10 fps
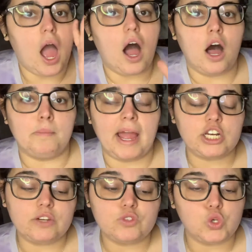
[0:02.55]
Um, I
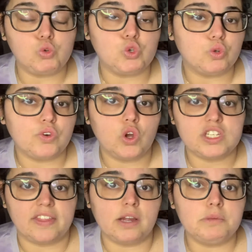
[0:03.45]
actually have two jewelry hauls.
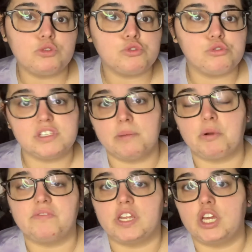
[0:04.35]
I think I'm going to do two
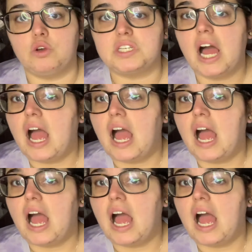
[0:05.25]
separate videos.